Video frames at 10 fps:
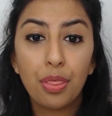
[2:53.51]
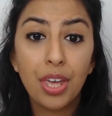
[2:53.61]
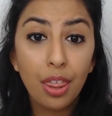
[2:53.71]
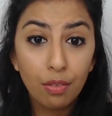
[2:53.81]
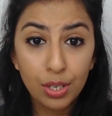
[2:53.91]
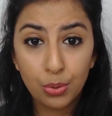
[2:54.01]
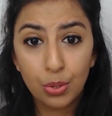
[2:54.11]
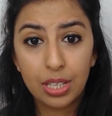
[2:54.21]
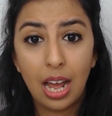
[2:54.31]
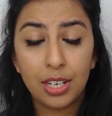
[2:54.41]
The other
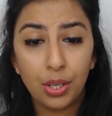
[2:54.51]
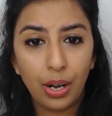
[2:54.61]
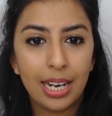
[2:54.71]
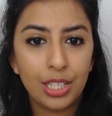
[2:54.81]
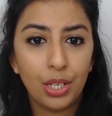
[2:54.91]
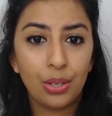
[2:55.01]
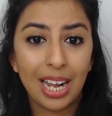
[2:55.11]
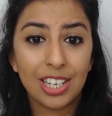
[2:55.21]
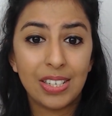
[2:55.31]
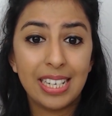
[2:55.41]
resource that I do like to use
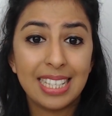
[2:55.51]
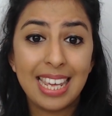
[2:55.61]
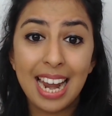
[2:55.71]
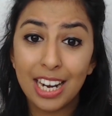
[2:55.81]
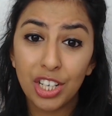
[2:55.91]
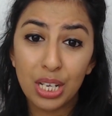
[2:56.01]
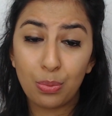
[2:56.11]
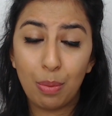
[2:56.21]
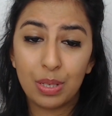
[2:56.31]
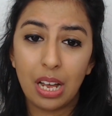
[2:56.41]
actually is the NHS
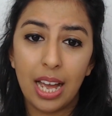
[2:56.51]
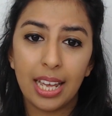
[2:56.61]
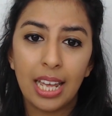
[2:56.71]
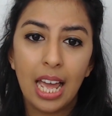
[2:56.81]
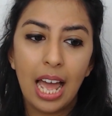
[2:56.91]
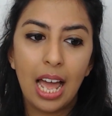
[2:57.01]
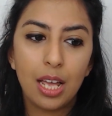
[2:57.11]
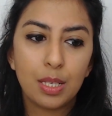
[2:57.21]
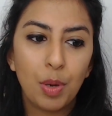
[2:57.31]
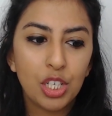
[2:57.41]
website,
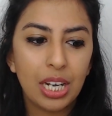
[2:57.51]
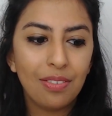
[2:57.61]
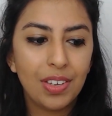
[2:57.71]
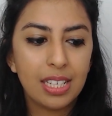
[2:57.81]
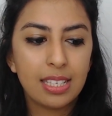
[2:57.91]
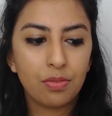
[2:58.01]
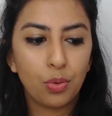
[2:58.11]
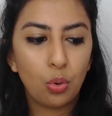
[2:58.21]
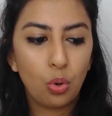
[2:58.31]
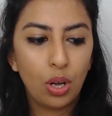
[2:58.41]
especially if it's
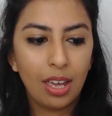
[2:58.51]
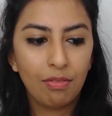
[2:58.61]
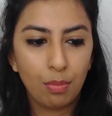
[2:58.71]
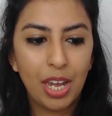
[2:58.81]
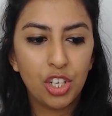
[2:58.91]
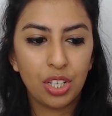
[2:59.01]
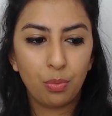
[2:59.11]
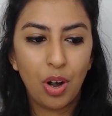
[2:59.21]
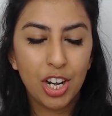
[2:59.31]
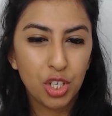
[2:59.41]
for
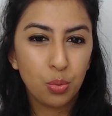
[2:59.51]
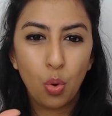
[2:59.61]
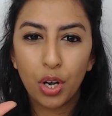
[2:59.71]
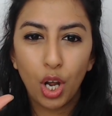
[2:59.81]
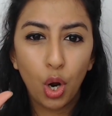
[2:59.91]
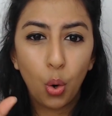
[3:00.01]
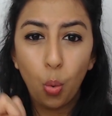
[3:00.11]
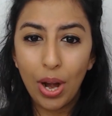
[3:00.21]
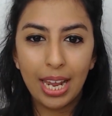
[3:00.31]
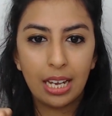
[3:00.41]
information where I just want
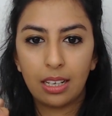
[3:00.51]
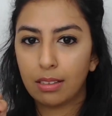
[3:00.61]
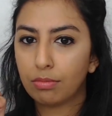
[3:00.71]
quick